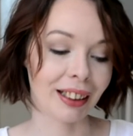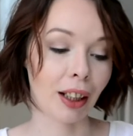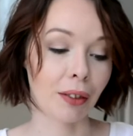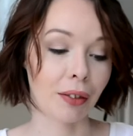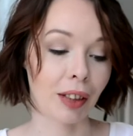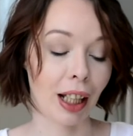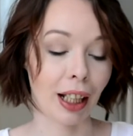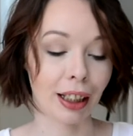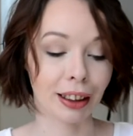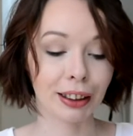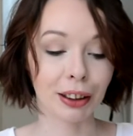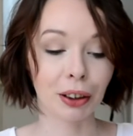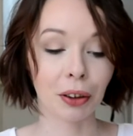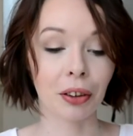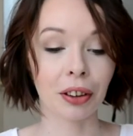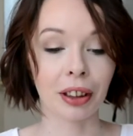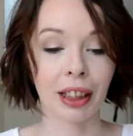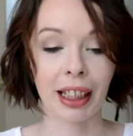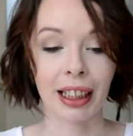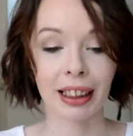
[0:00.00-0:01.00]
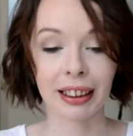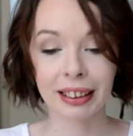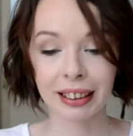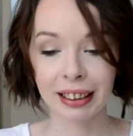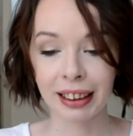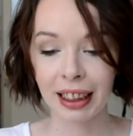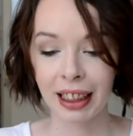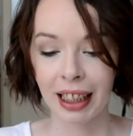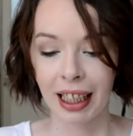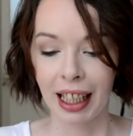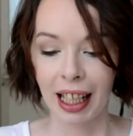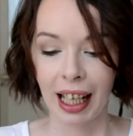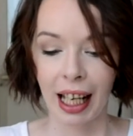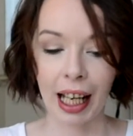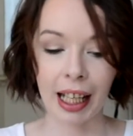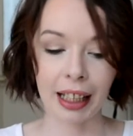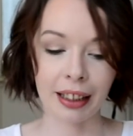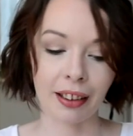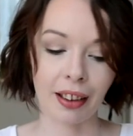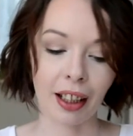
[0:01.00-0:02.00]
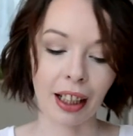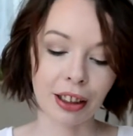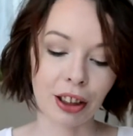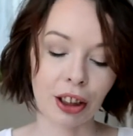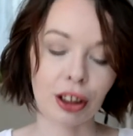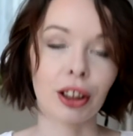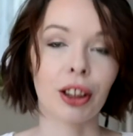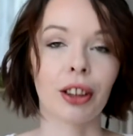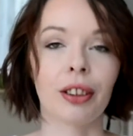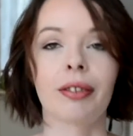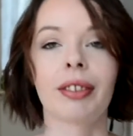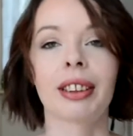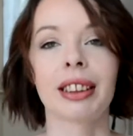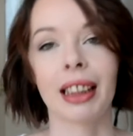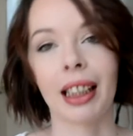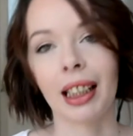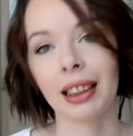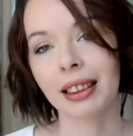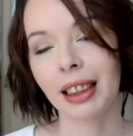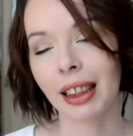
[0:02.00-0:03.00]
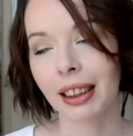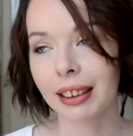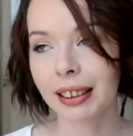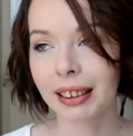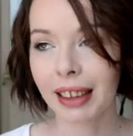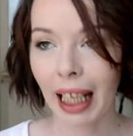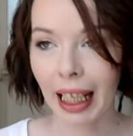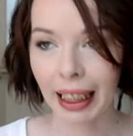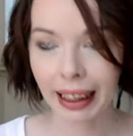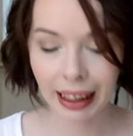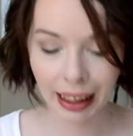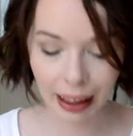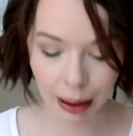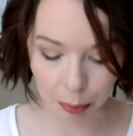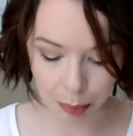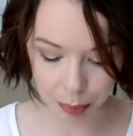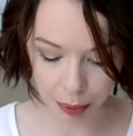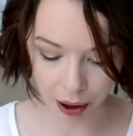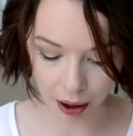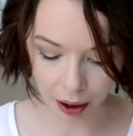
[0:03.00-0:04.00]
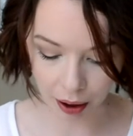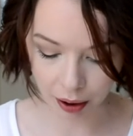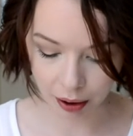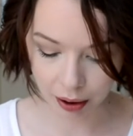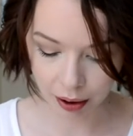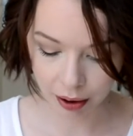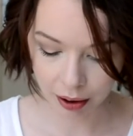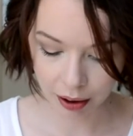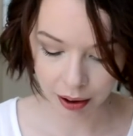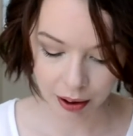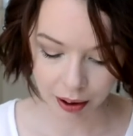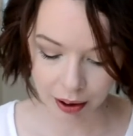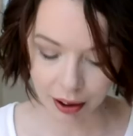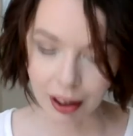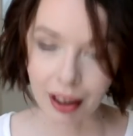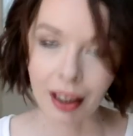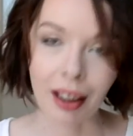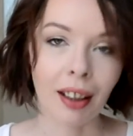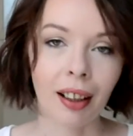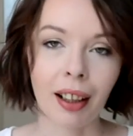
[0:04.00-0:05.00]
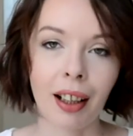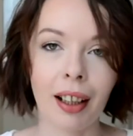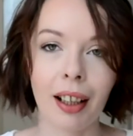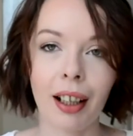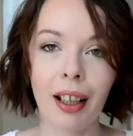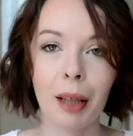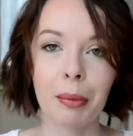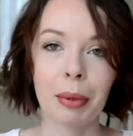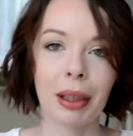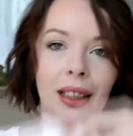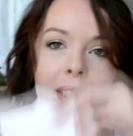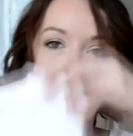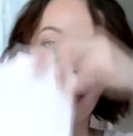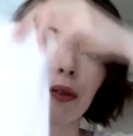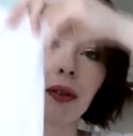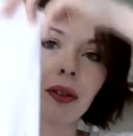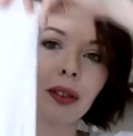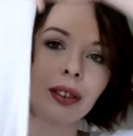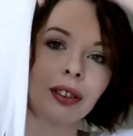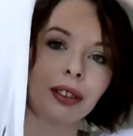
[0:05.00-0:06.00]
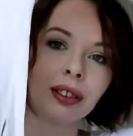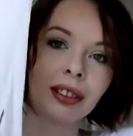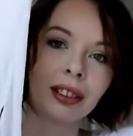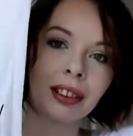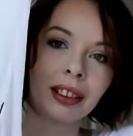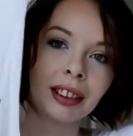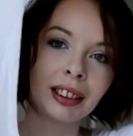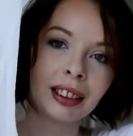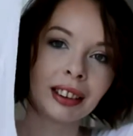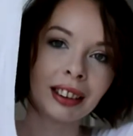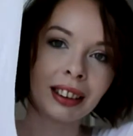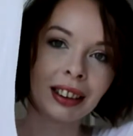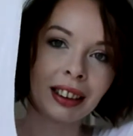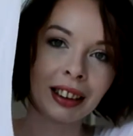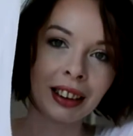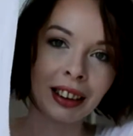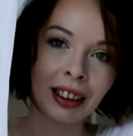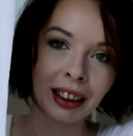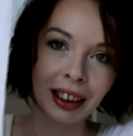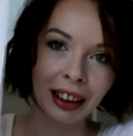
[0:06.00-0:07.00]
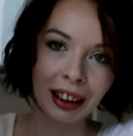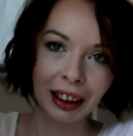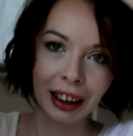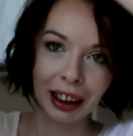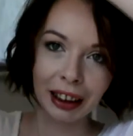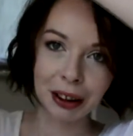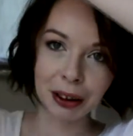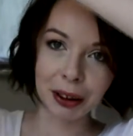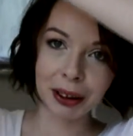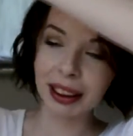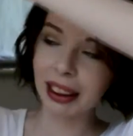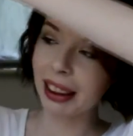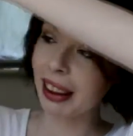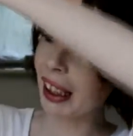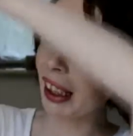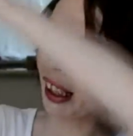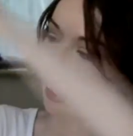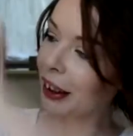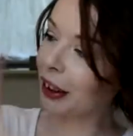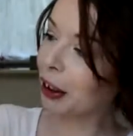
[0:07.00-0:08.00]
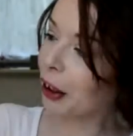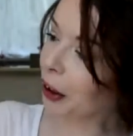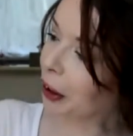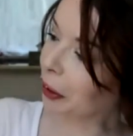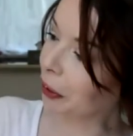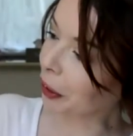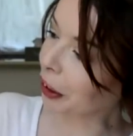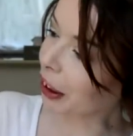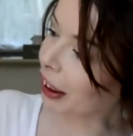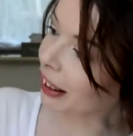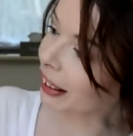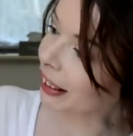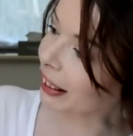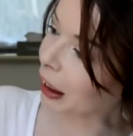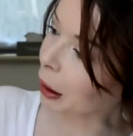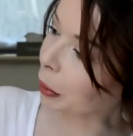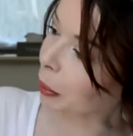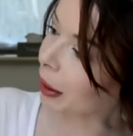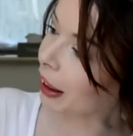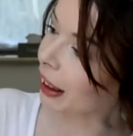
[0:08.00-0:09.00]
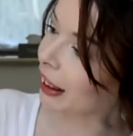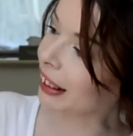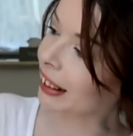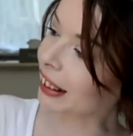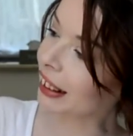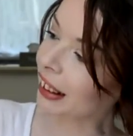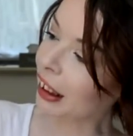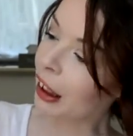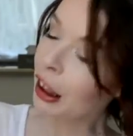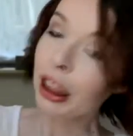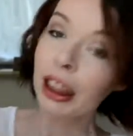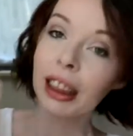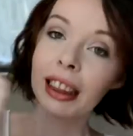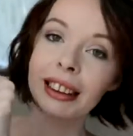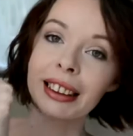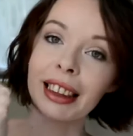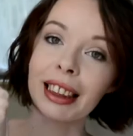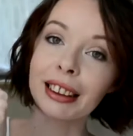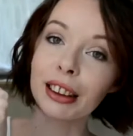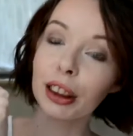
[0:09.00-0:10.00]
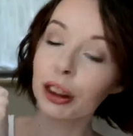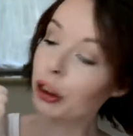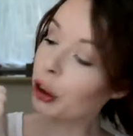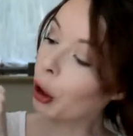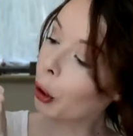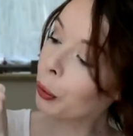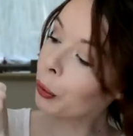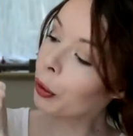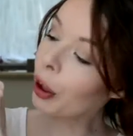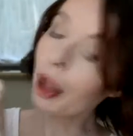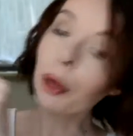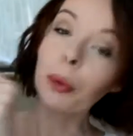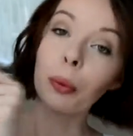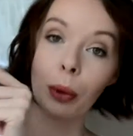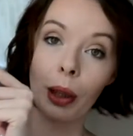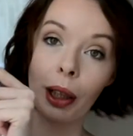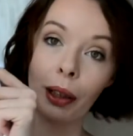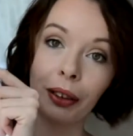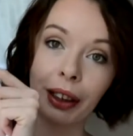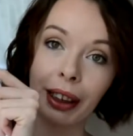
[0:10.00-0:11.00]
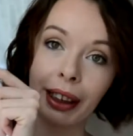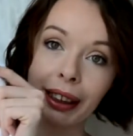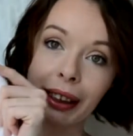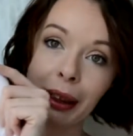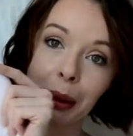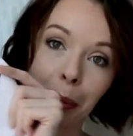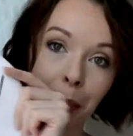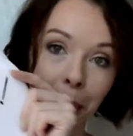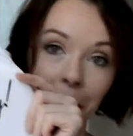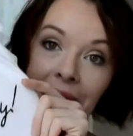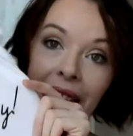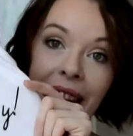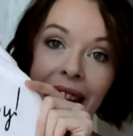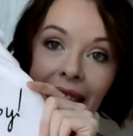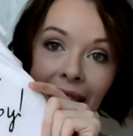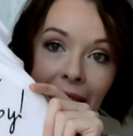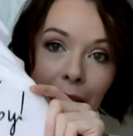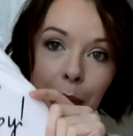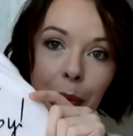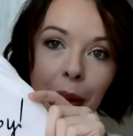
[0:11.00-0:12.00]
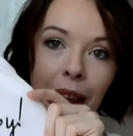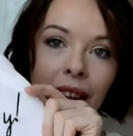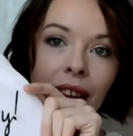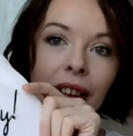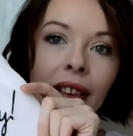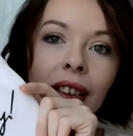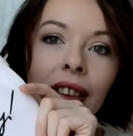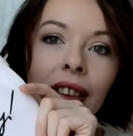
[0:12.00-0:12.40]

love it. I saw this and I just couldn't resist. It's tacky, but I'm in love. Can you see that? I don't know if you can see, but it's, it says, "Do not worry, be happy."